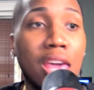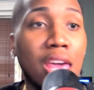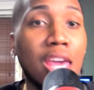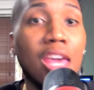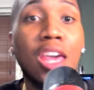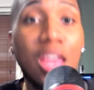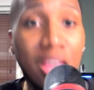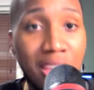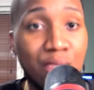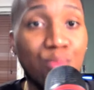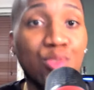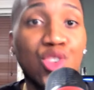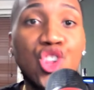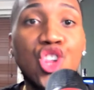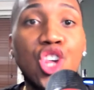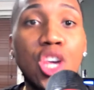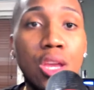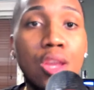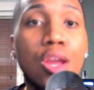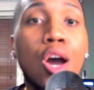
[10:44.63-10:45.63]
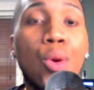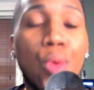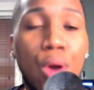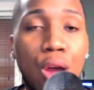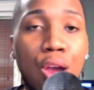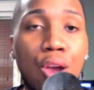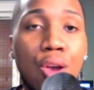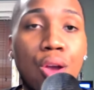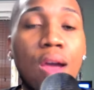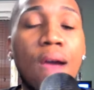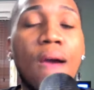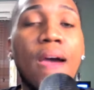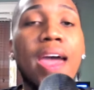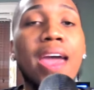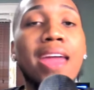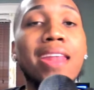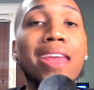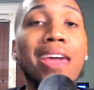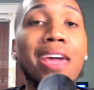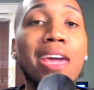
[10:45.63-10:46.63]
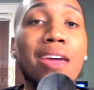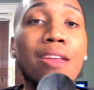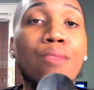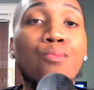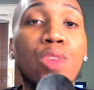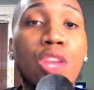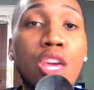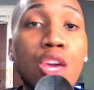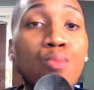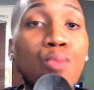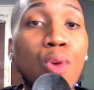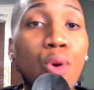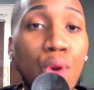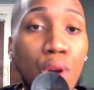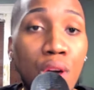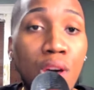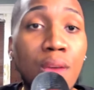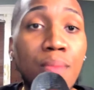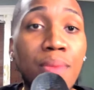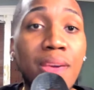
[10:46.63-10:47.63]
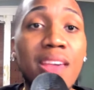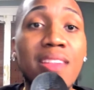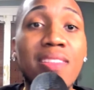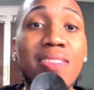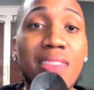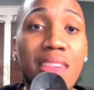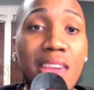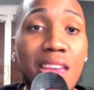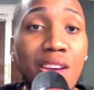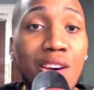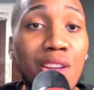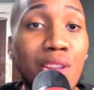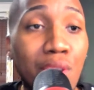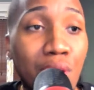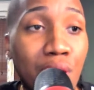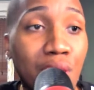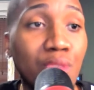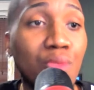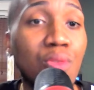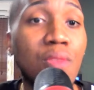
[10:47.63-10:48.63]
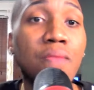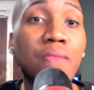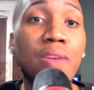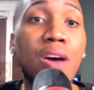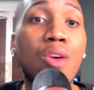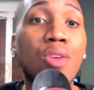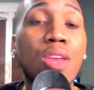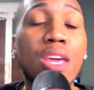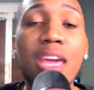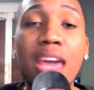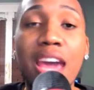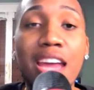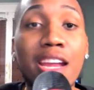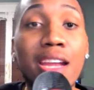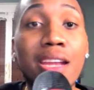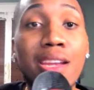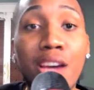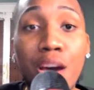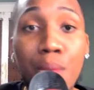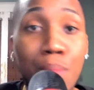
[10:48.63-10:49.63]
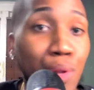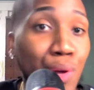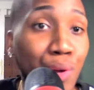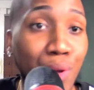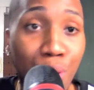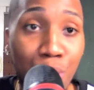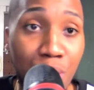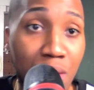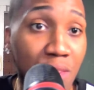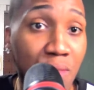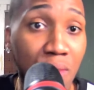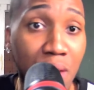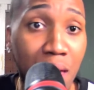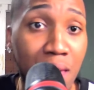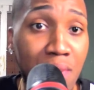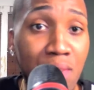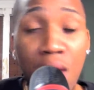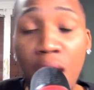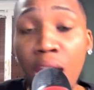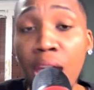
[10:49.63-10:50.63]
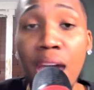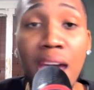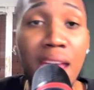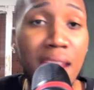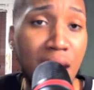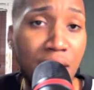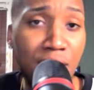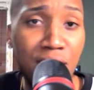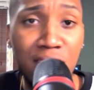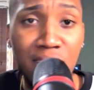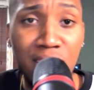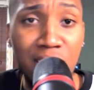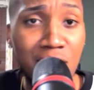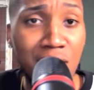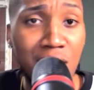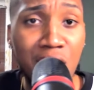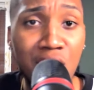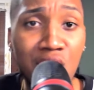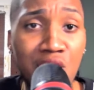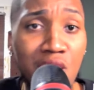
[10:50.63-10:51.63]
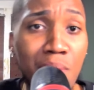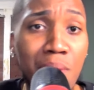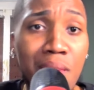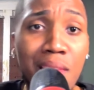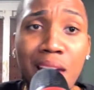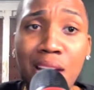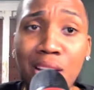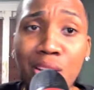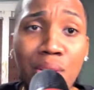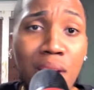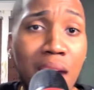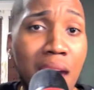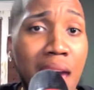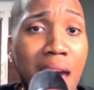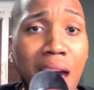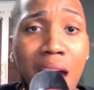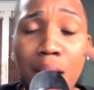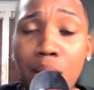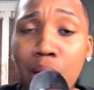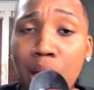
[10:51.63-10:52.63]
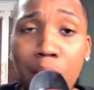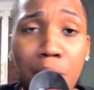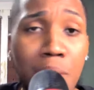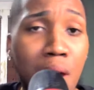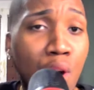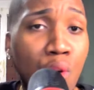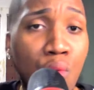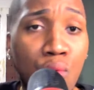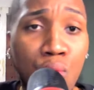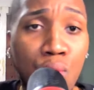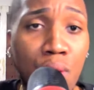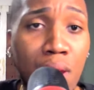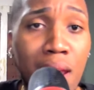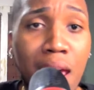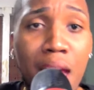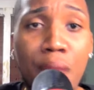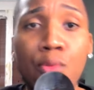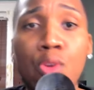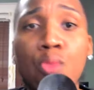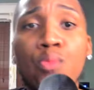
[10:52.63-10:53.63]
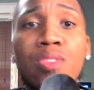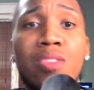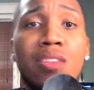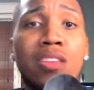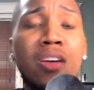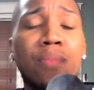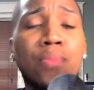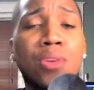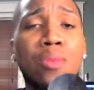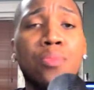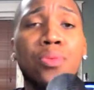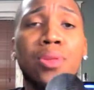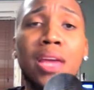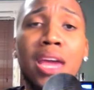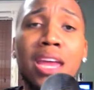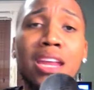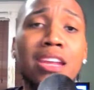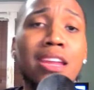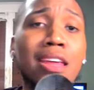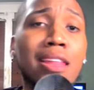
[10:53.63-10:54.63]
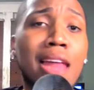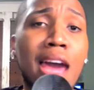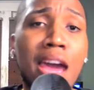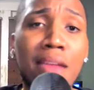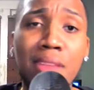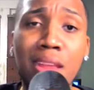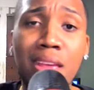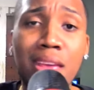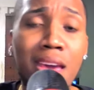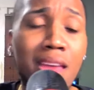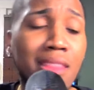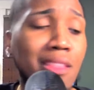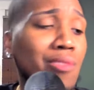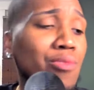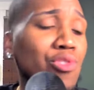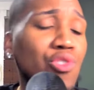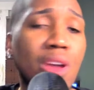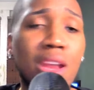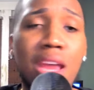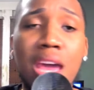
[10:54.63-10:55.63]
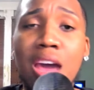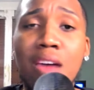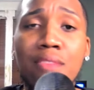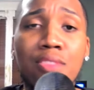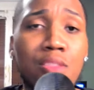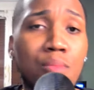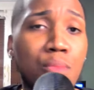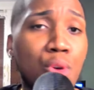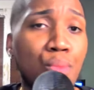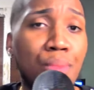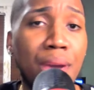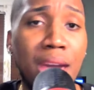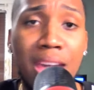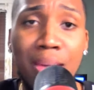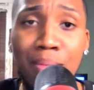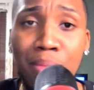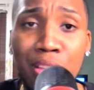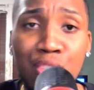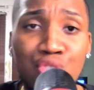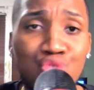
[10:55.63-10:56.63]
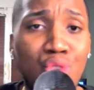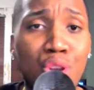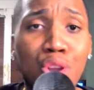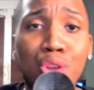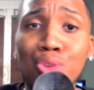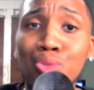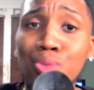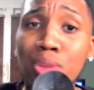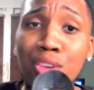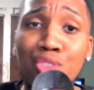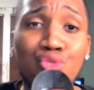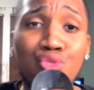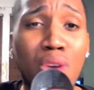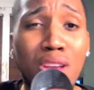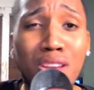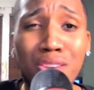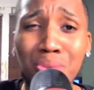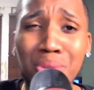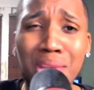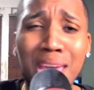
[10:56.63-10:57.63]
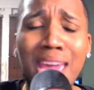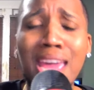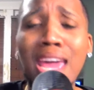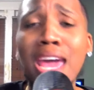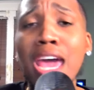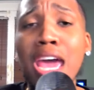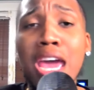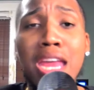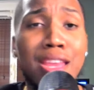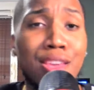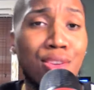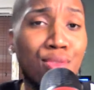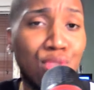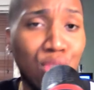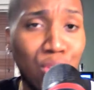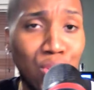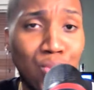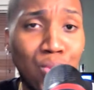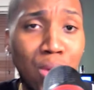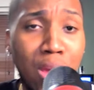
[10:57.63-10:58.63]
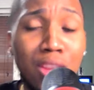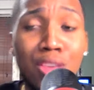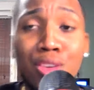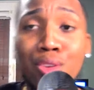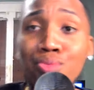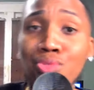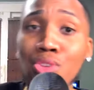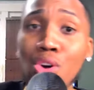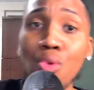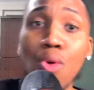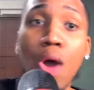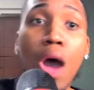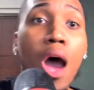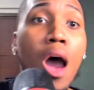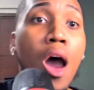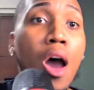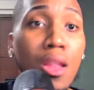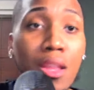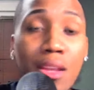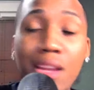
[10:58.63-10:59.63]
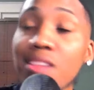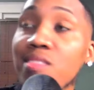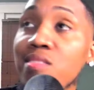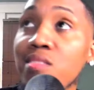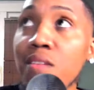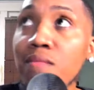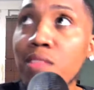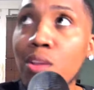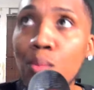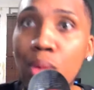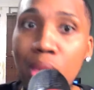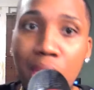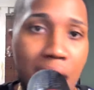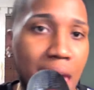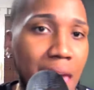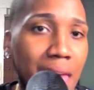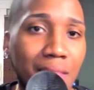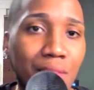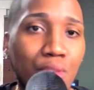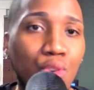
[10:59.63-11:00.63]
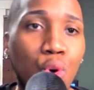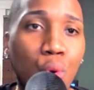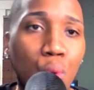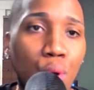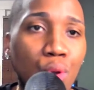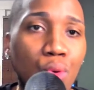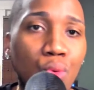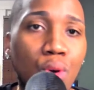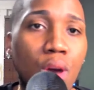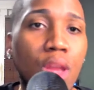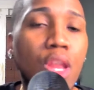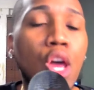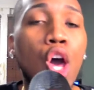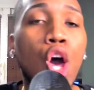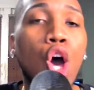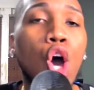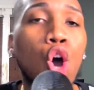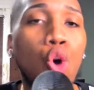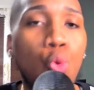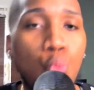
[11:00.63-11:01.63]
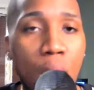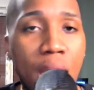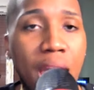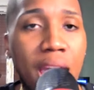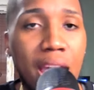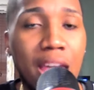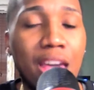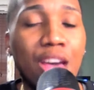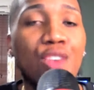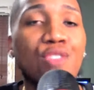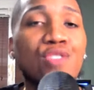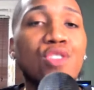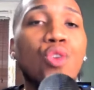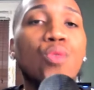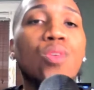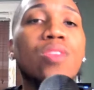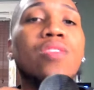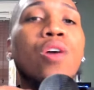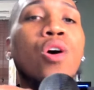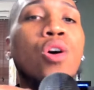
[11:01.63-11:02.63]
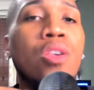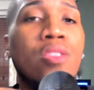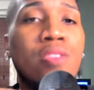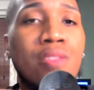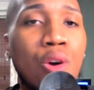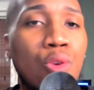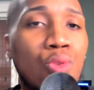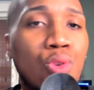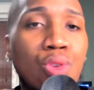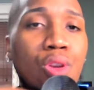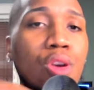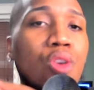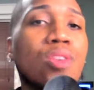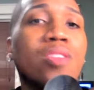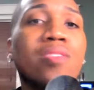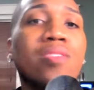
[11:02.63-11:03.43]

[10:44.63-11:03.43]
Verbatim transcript: he was cheating on her. And then when he woke up, he seen her looking through the phone. He had a dumb look on his face. And ever since then, she been like, okay, I- am over it. Like we were sitting up here planning a life together, trying to have some more babies, trying to do this, trying to do that. And then you turn around and you throw all of this stuff that we had going on away. So it's so you know it's